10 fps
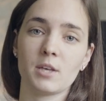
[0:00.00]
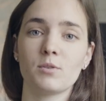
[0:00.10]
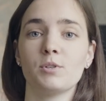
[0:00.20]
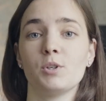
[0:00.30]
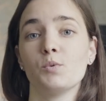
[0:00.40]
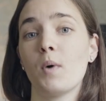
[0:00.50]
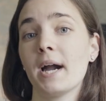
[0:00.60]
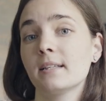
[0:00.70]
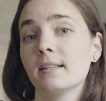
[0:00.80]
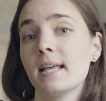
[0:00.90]
You need
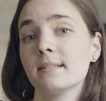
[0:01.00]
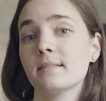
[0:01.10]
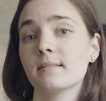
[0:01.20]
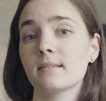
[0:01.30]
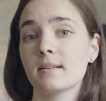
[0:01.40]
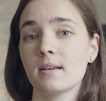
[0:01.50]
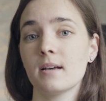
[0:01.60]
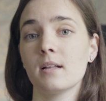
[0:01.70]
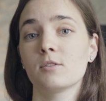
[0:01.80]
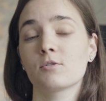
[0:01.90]
wide lens,
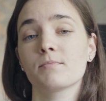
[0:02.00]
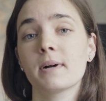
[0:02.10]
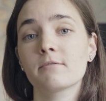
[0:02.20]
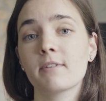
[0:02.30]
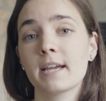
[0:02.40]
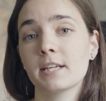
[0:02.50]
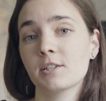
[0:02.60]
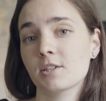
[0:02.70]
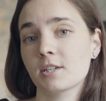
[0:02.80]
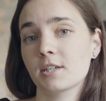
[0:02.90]
normal
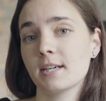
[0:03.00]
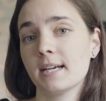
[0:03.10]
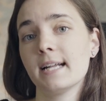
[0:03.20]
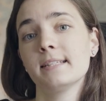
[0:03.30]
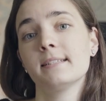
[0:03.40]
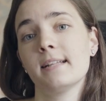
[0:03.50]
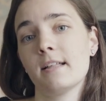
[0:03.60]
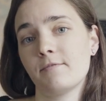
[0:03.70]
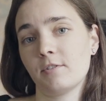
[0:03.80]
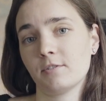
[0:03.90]
range and
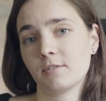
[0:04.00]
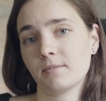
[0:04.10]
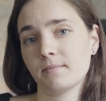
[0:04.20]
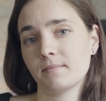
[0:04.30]
telephoto.